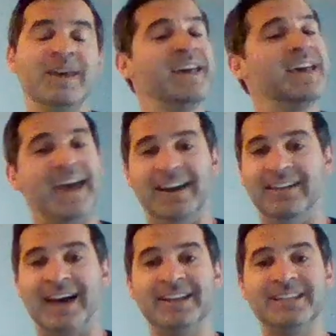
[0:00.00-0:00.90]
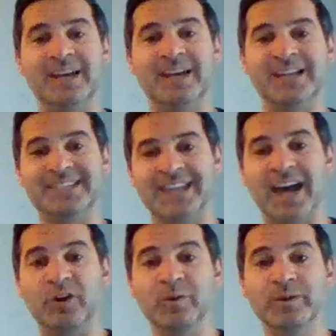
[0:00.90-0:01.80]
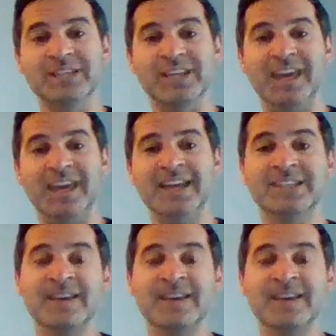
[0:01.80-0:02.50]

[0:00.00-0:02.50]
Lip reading: And a lot of times that's not always the case.